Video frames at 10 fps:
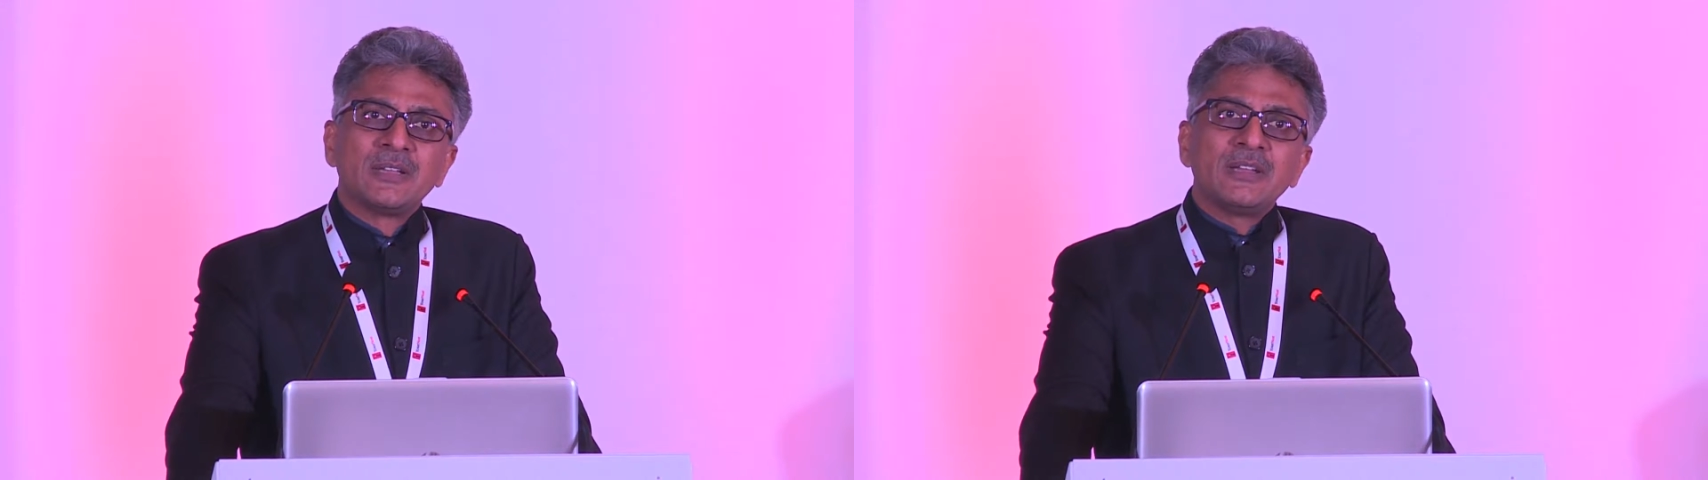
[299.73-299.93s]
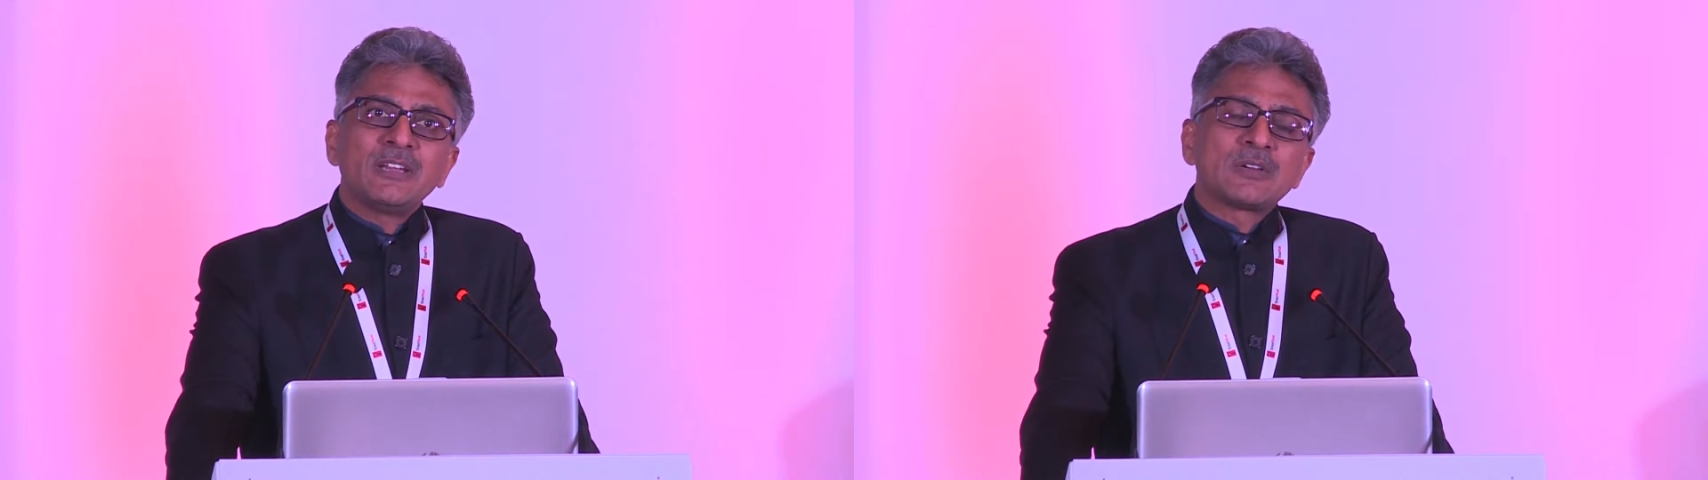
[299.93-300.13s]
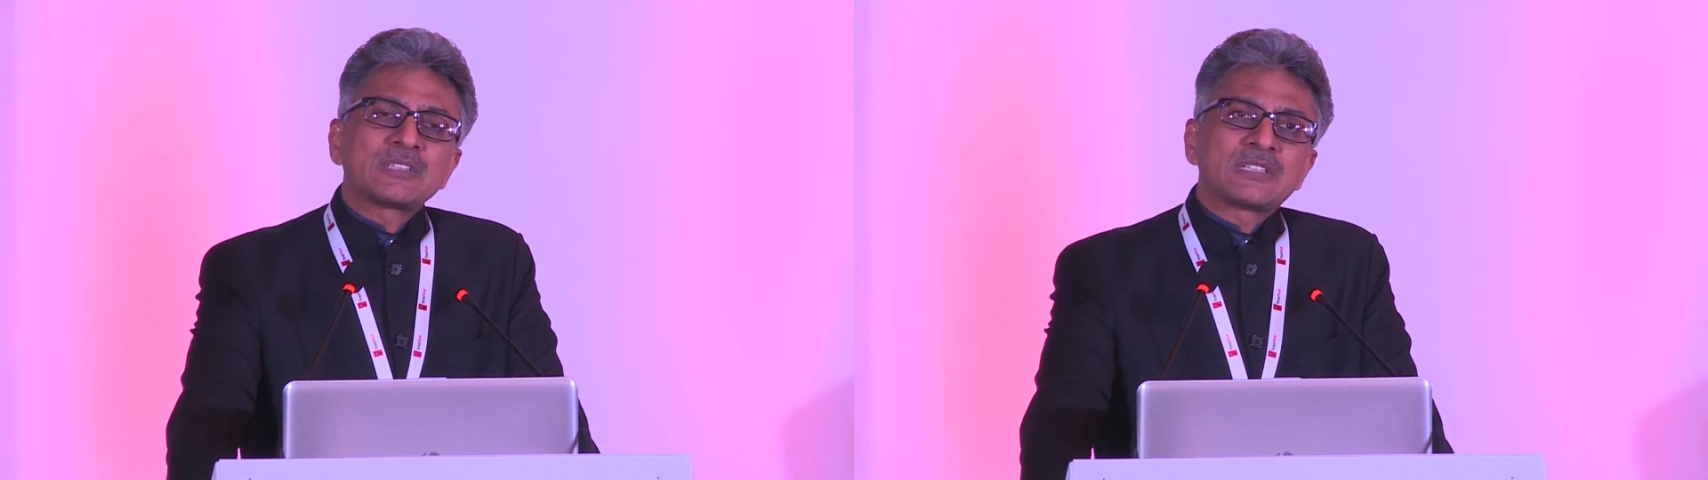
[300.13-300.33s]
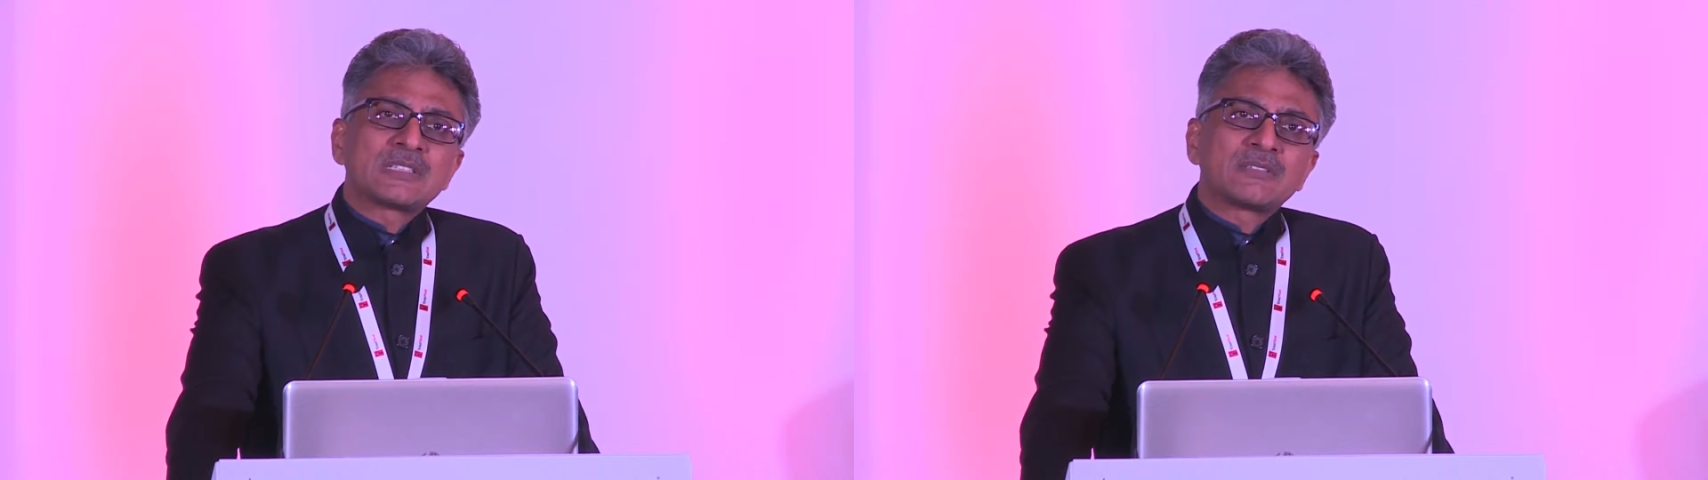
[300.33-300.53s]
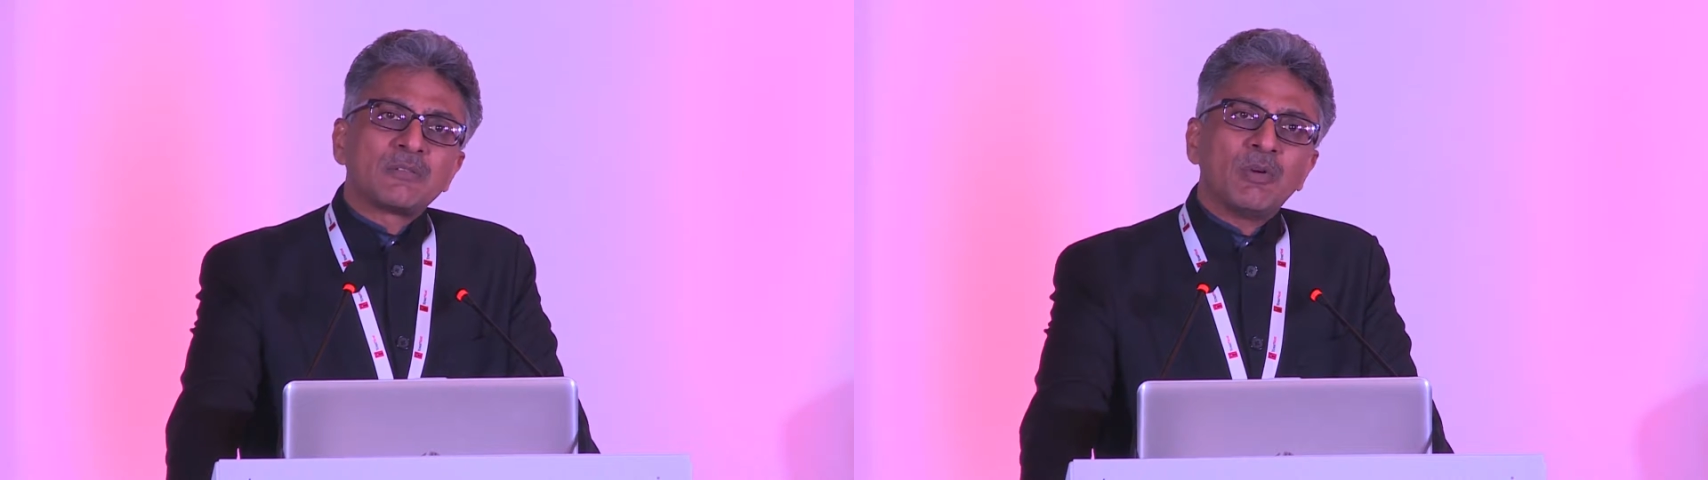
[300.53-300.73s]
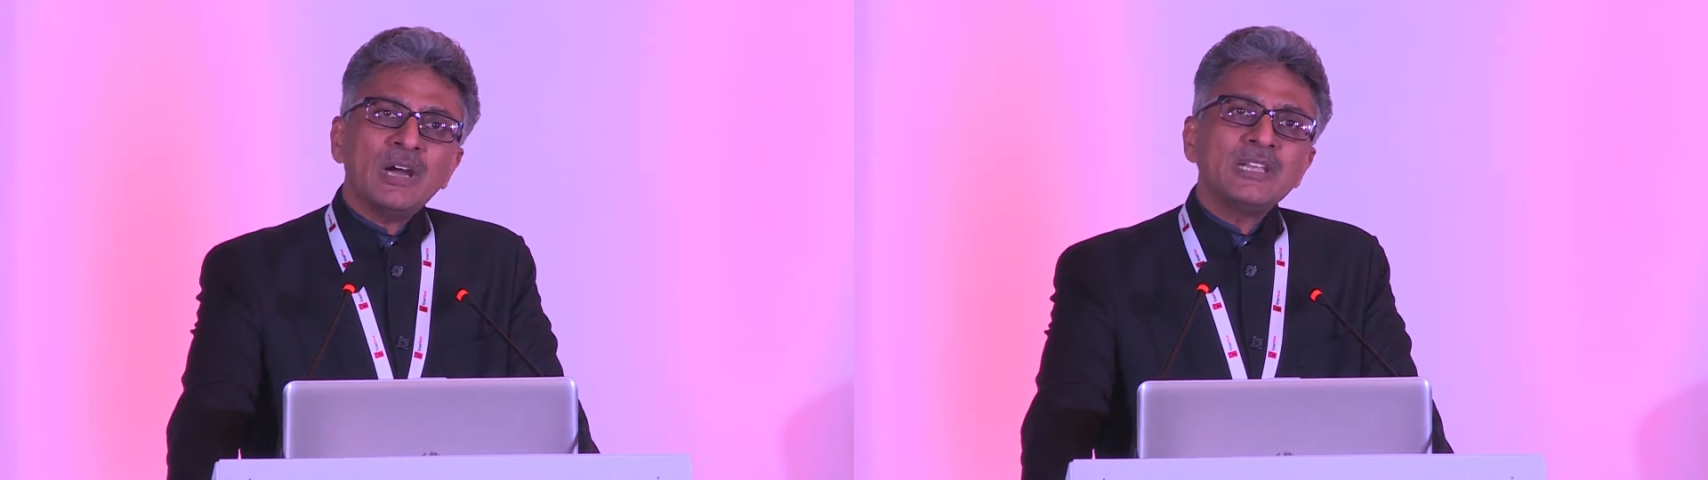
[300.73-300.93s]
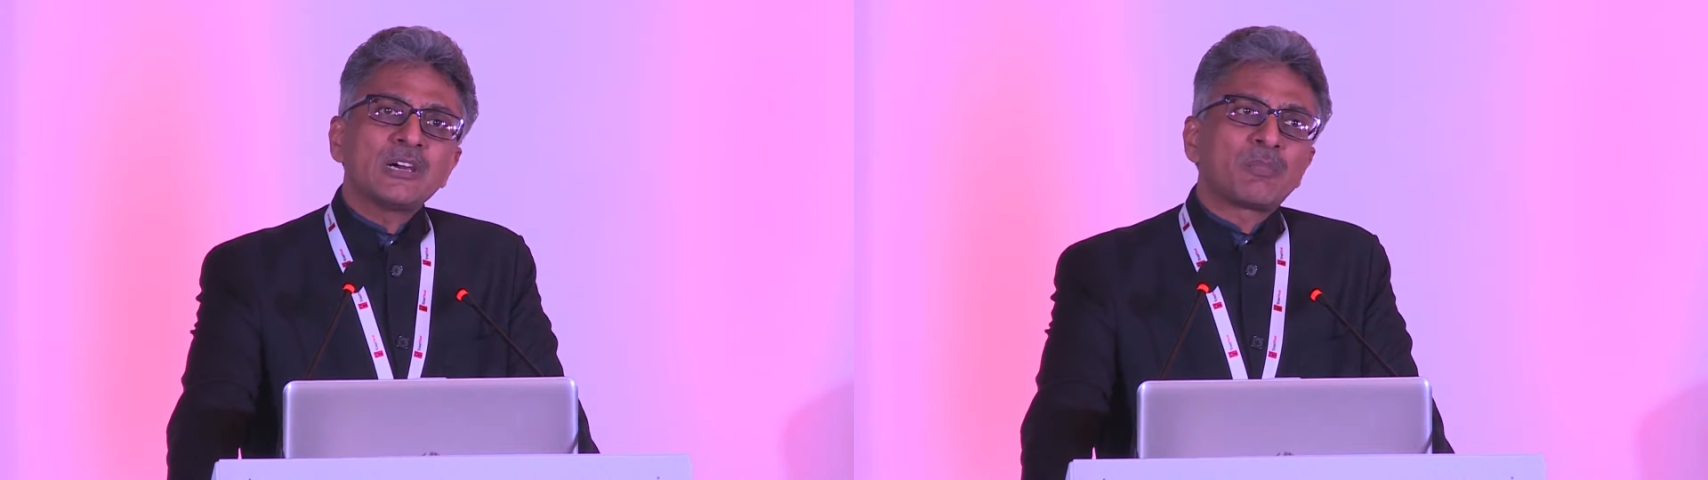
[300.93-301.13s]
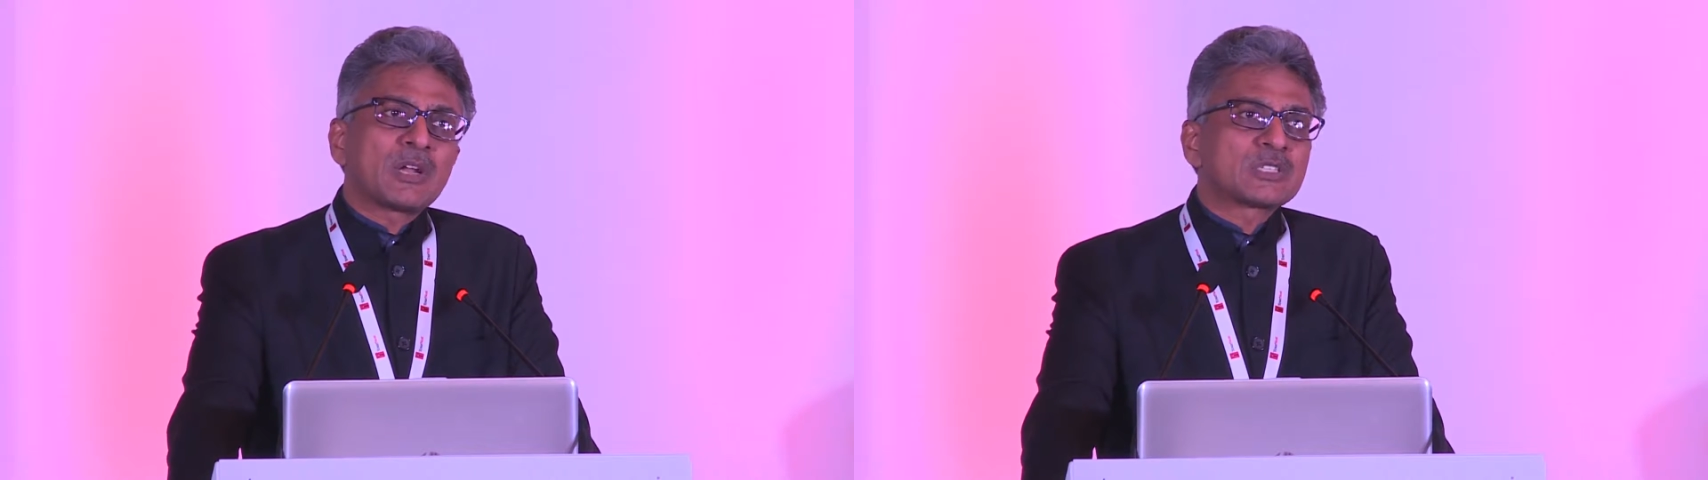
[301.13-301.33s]
It was a 1 year
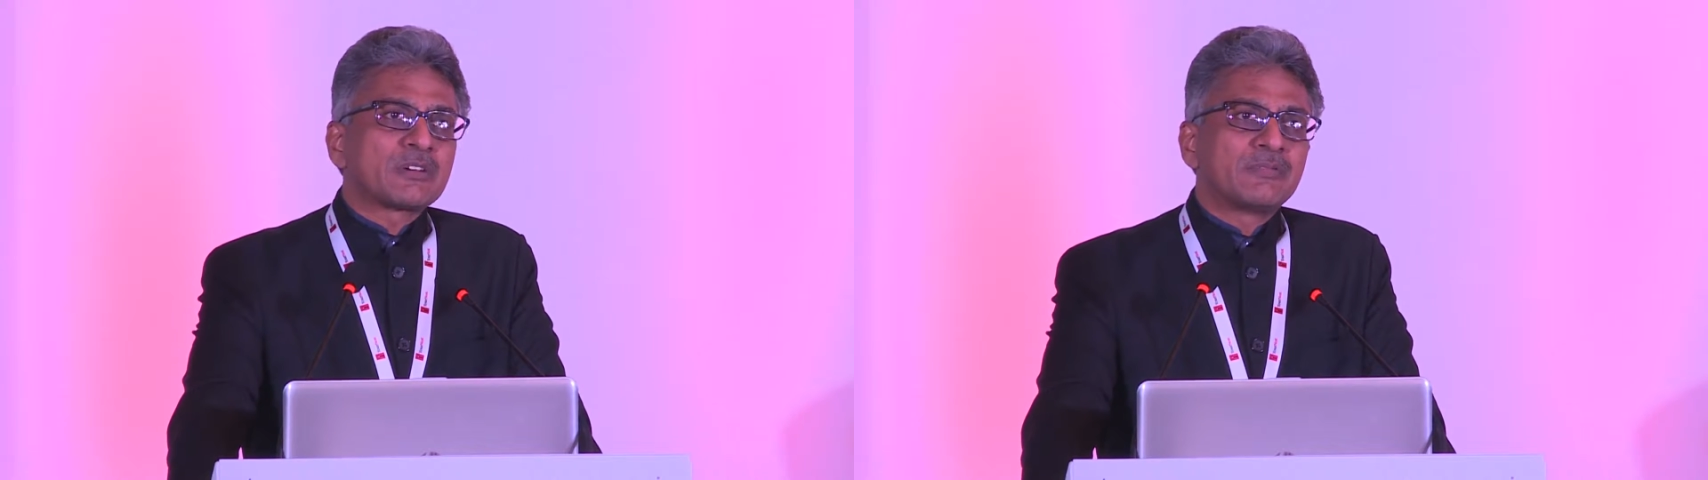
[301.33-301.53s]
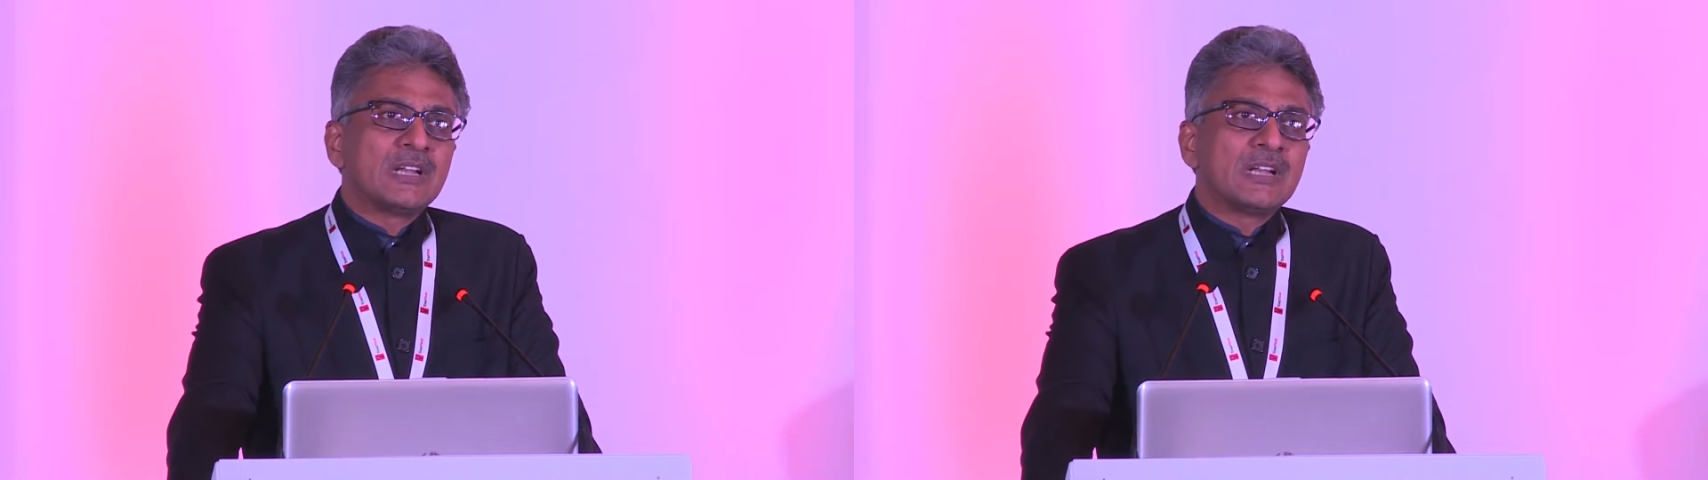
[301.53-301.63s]
plus of